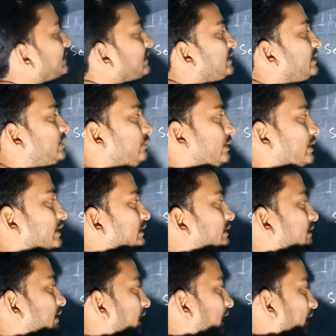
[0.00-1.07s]
these
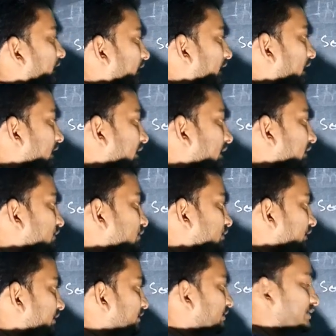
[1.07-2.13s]
words are
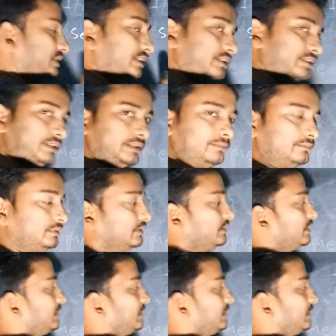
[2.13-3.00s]
arranged in a system